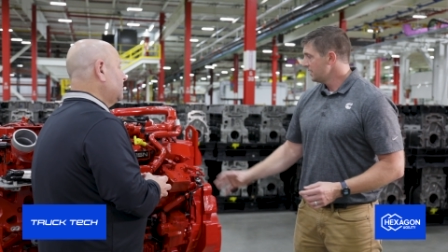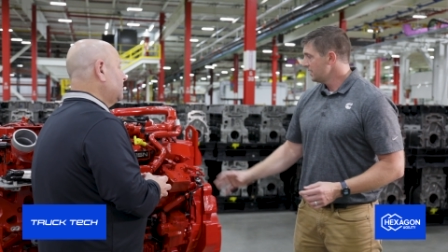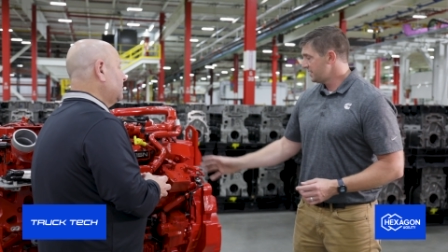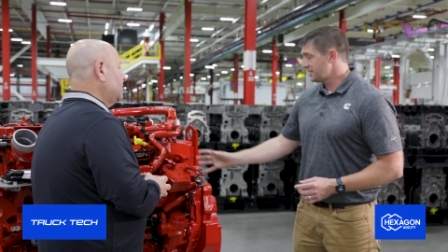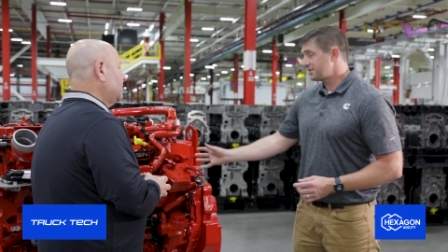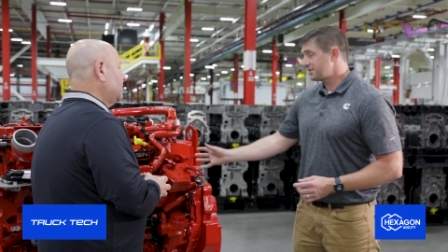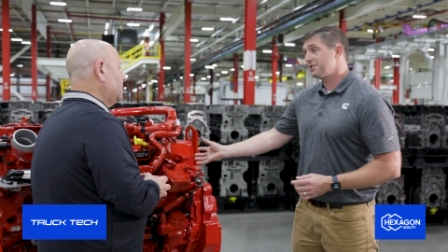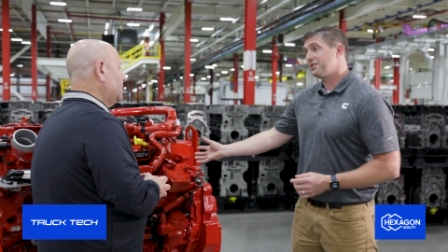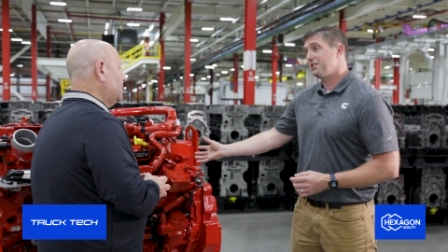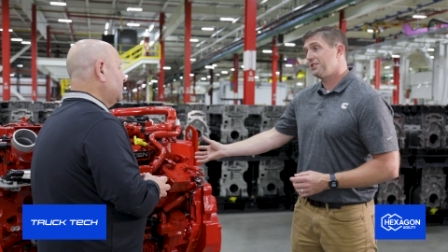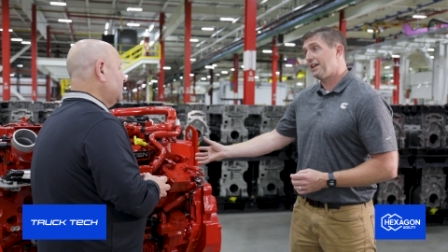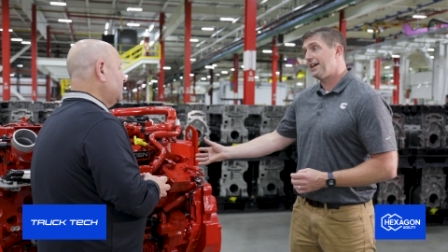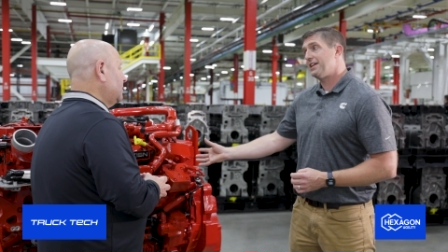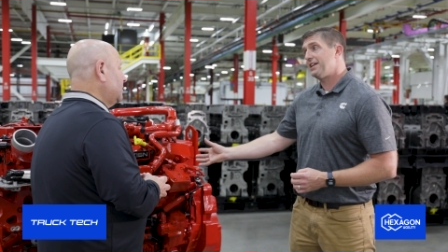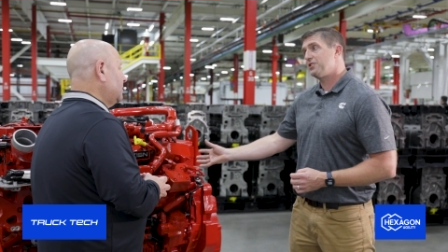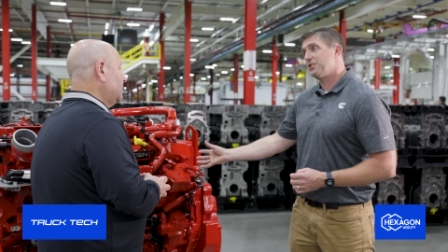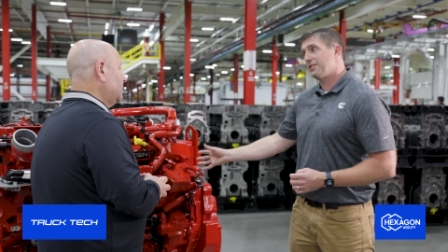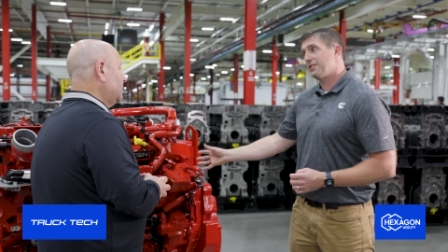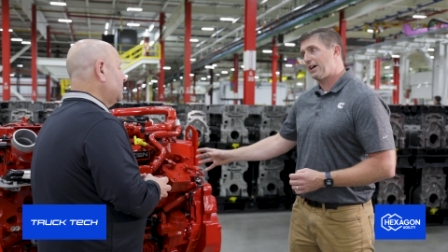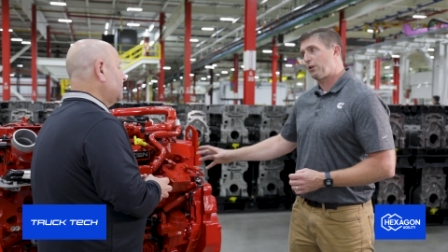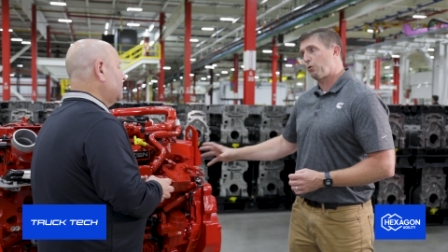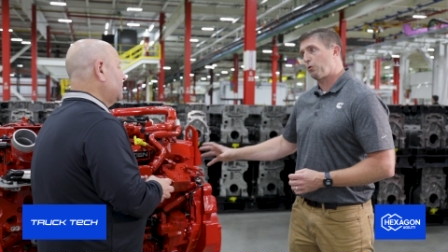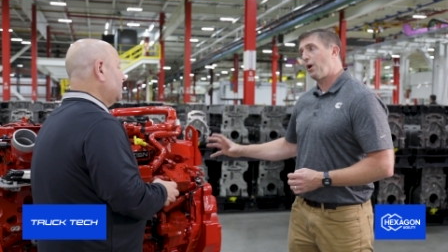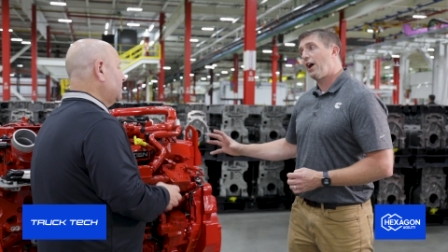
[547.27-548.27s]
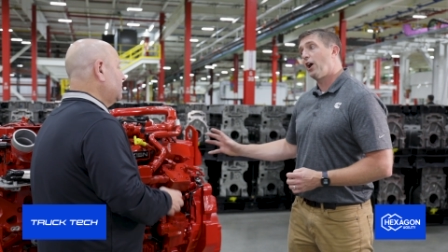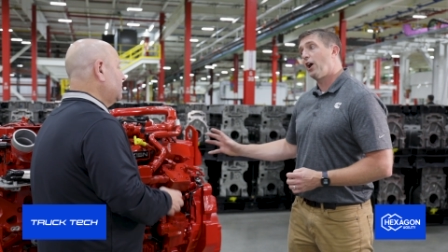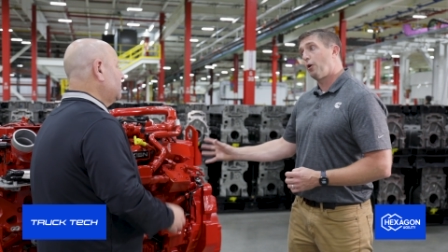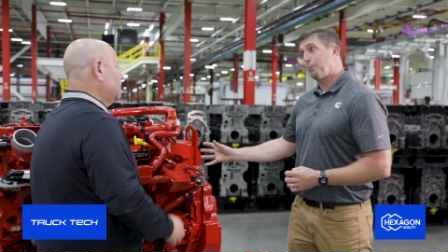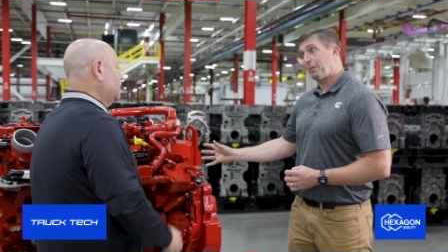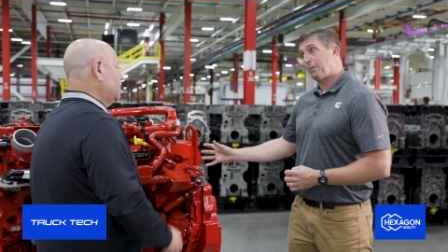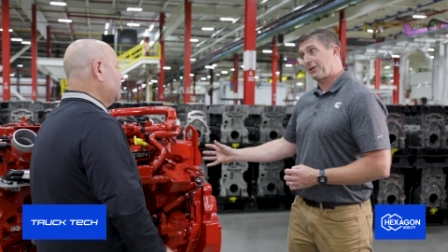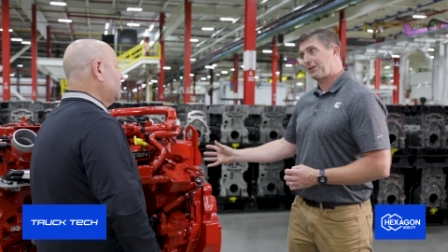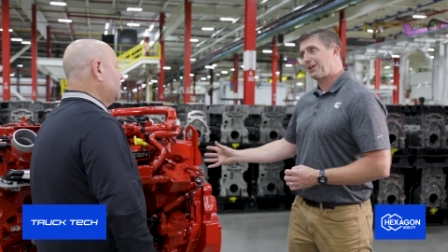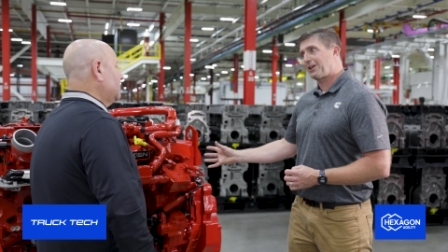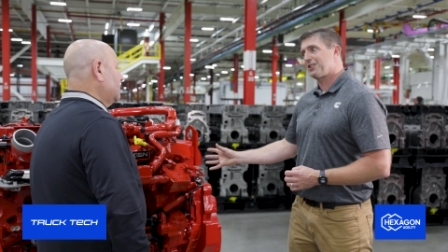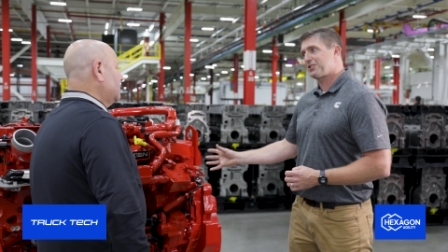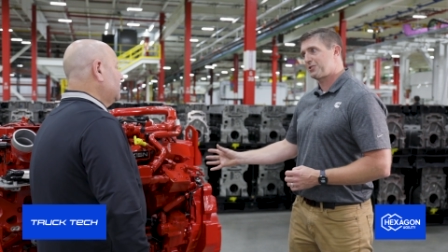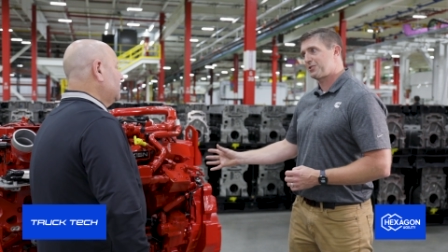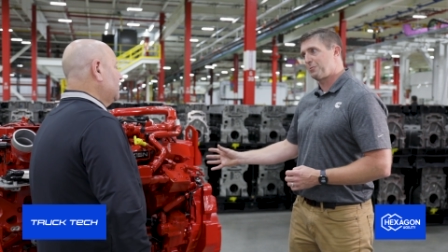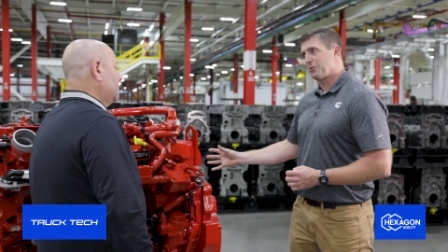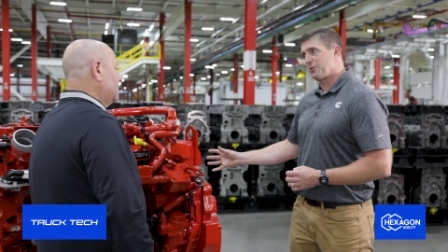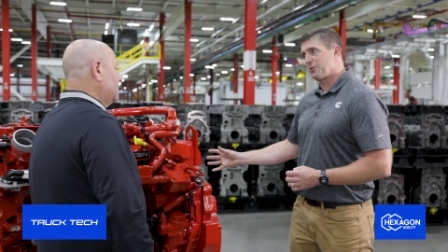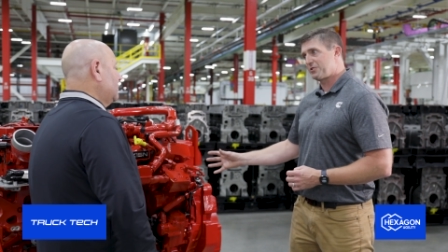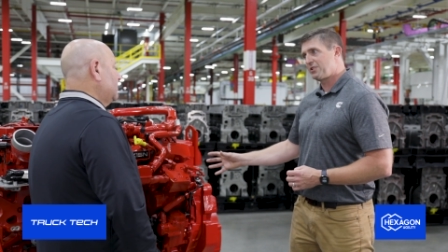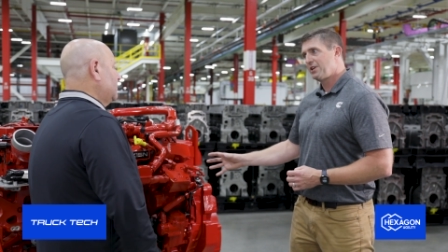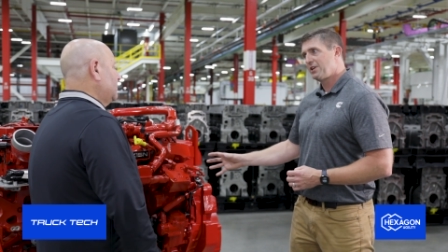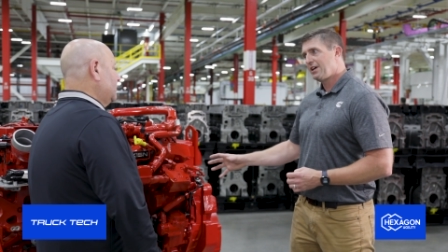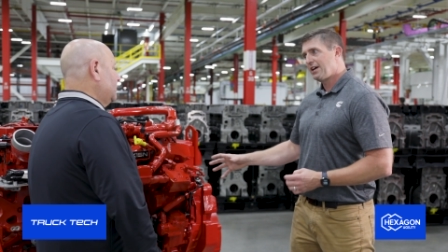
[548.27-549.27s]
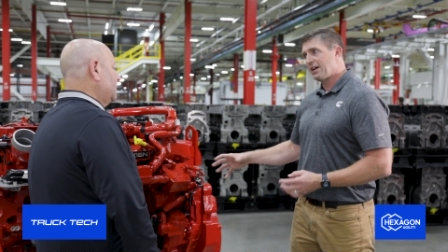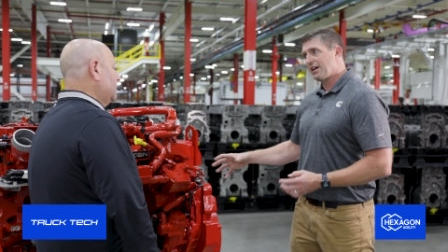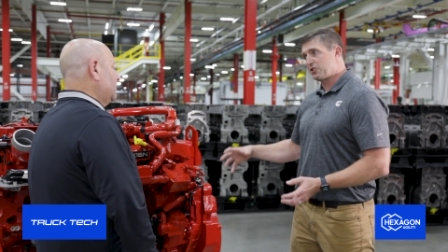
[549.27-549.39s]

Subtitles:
This is an engine that will help our customers